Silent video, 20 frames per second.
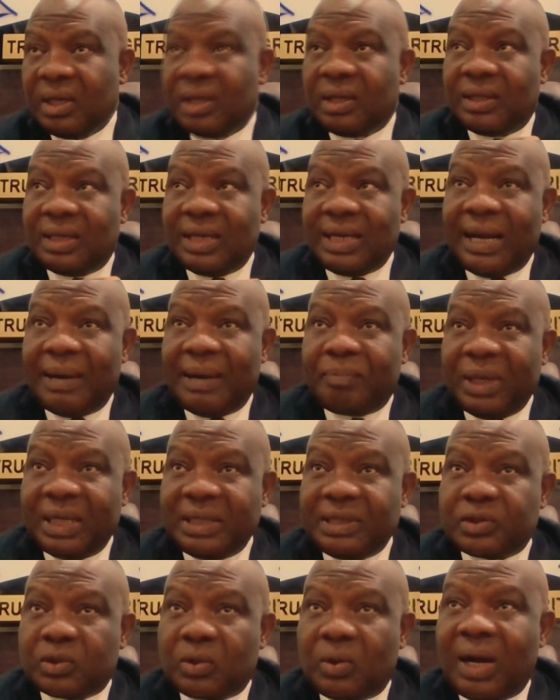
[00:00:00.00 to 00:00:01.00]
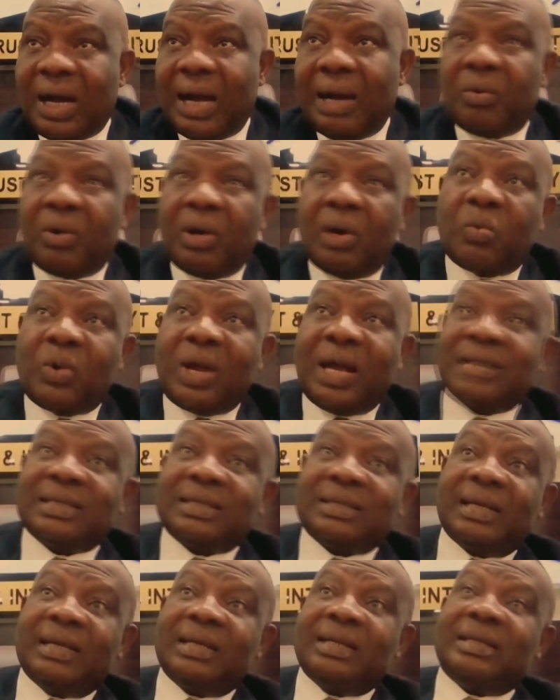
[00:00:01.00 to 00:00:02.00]
They are penny stocks. And what we are
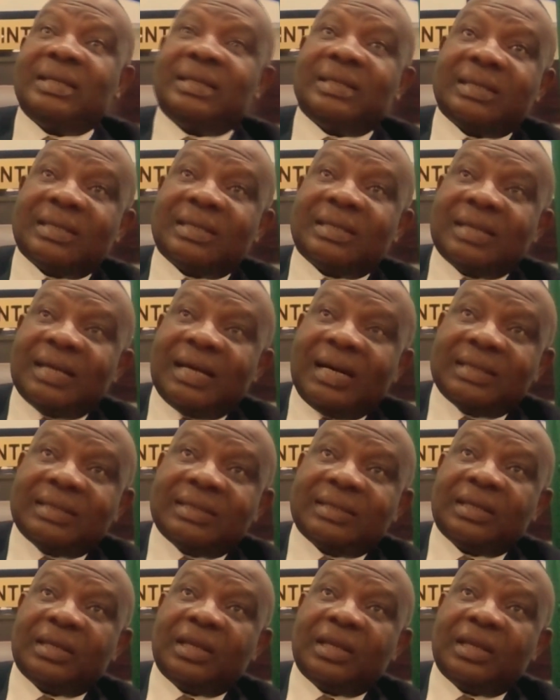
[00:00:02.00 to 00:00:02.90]
saying is that